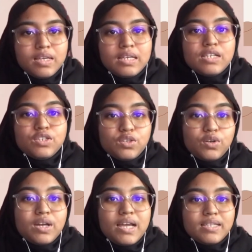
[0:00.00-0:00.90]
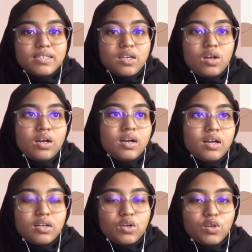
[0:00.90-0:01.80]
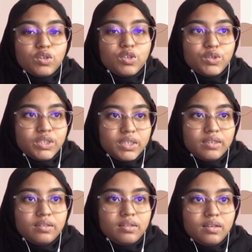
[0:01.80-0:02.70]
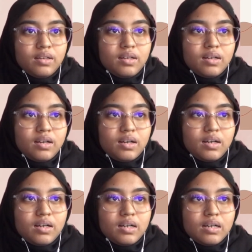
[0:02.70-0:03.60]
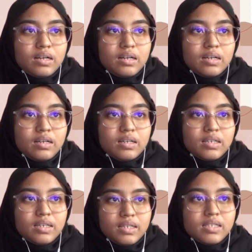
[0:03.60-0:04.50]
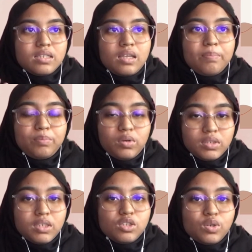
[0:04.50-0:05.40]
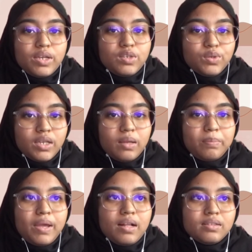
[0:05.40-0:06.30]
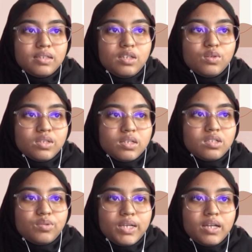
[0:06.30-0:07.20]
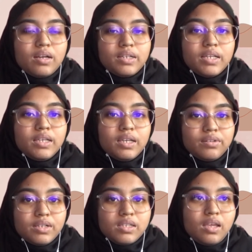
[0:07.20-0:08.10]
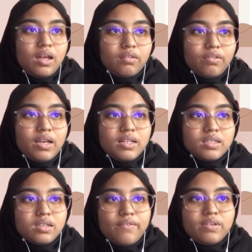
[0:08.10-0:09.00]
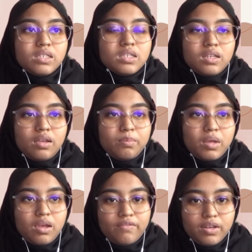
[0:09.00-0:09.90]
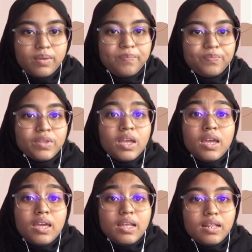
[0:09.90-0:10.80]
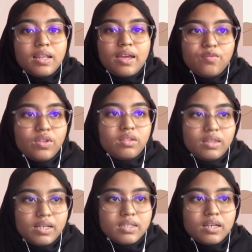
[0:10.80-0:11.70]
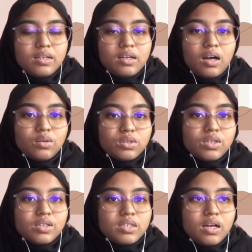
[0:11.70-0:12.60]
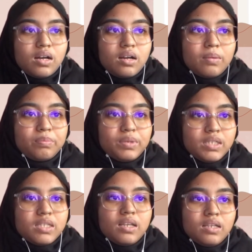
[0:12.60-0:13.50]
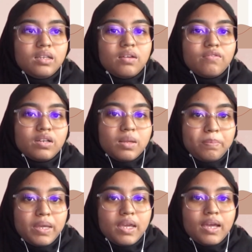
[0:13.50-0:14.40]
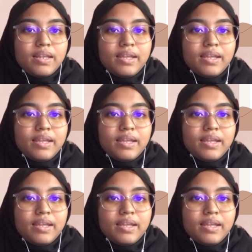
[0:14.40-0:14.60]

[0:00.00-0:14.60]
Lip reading: So as a conclusion, it is important to educate PLD users regarding hearing health and safe listening behavior. In line with this, the authors are presently developing an